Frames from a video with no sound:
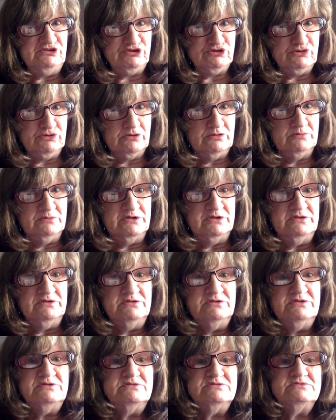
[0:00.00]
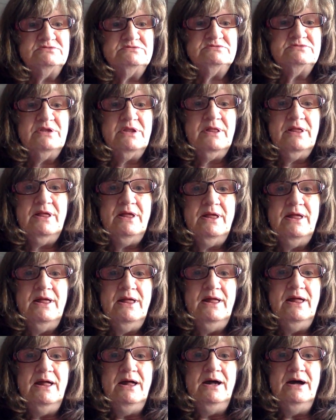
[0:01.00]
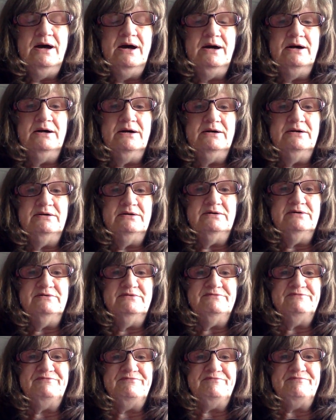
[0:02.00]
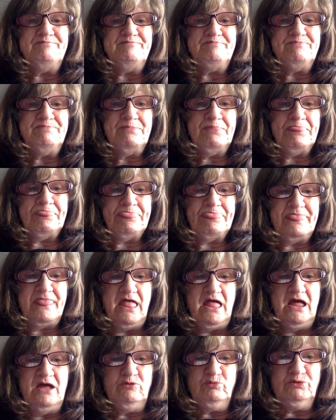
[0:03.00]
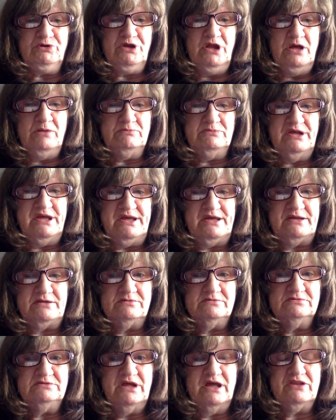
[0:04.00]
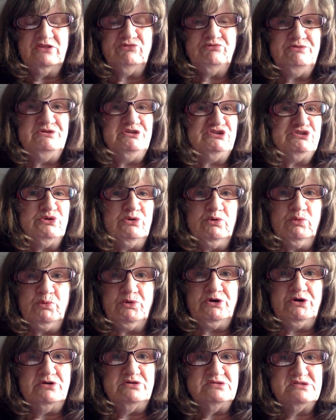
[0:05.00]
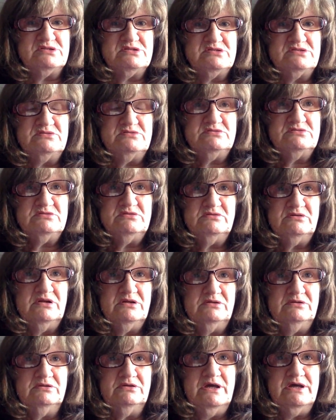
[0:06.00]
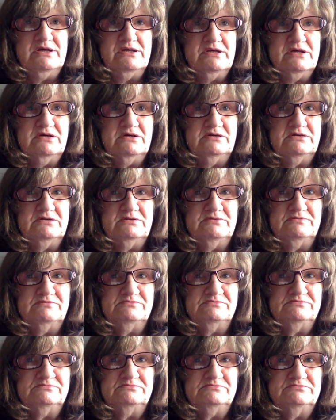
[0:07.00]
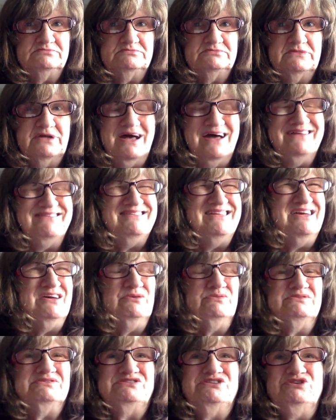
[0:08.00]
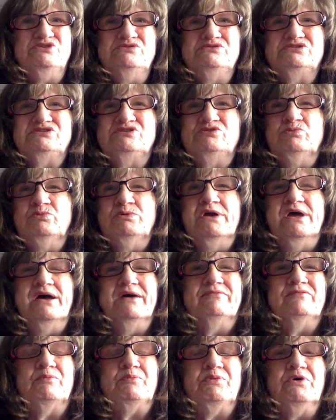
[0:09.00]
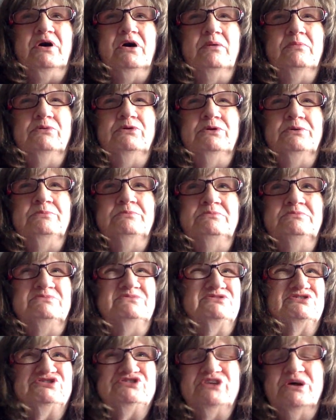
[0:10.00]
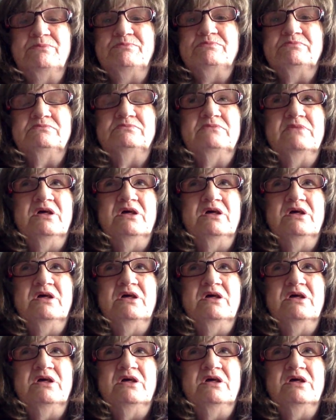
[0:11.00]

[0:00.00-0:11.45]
short one of Edward Umling, like three short words. Like, uh, I think it was Houston, we have a problem, or some,